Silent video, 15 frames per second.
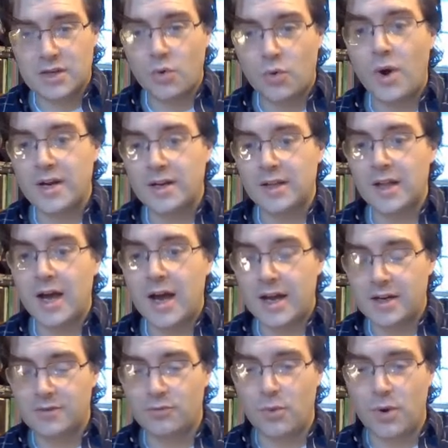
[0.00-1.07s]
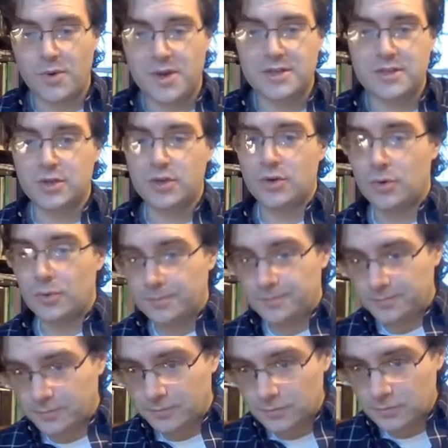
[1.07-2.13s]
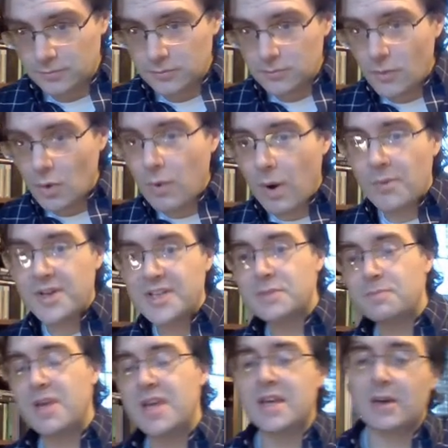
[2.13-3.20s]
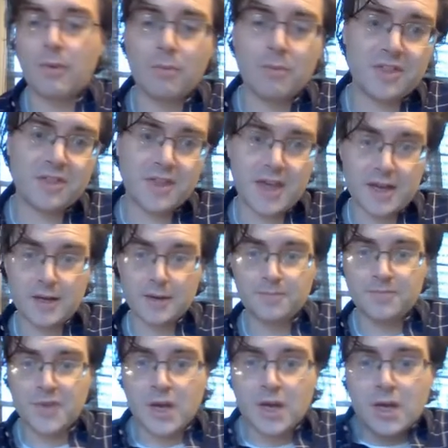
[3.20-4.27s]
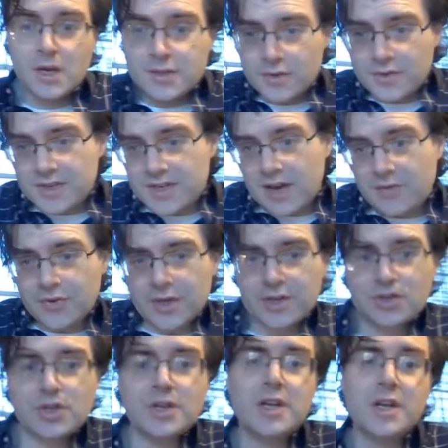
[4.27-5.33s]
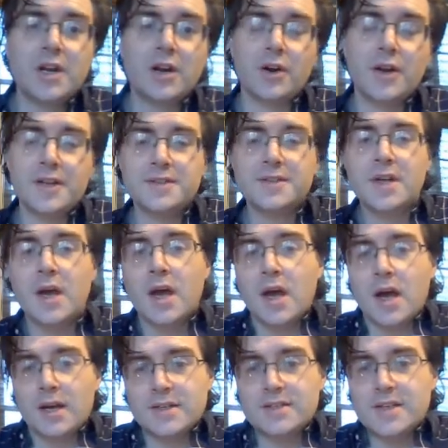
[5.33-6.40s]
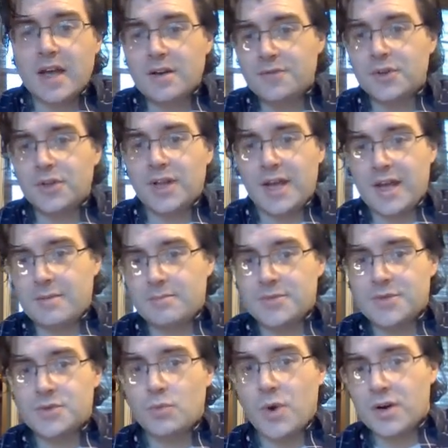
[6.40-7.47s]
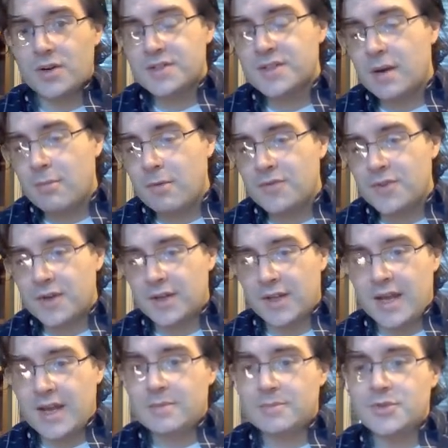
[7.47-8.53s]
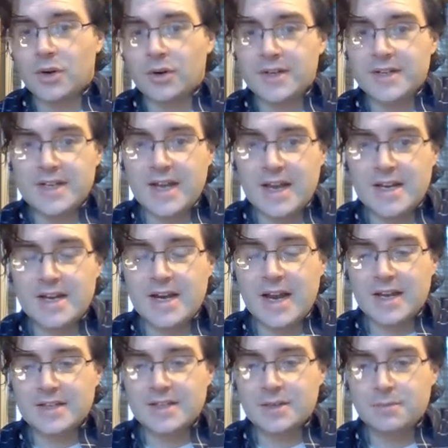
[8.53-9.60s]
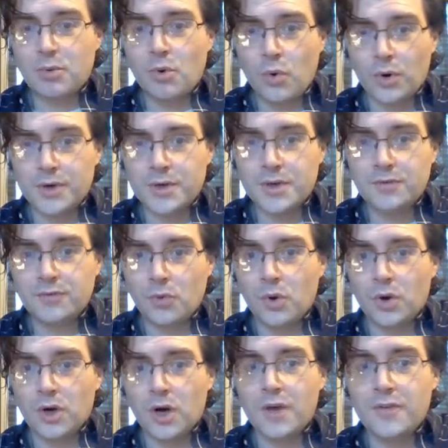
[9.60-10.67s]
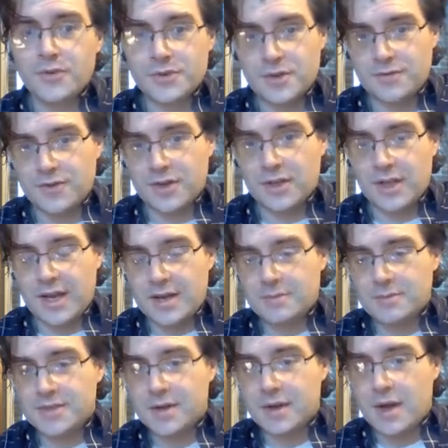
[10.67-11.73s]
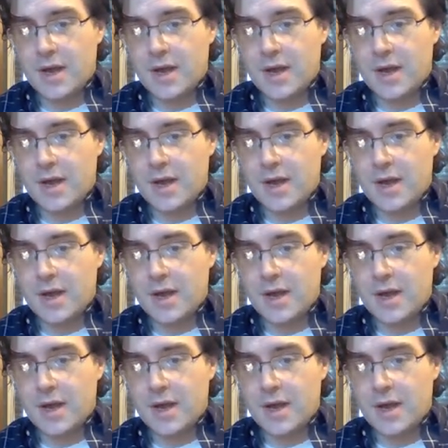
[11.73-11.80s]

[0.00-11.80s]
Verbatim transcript: to quite a lot of what we do when we speak and when we think. So the definition here is a set of claims where some of the claims are intended as support for others of the claims.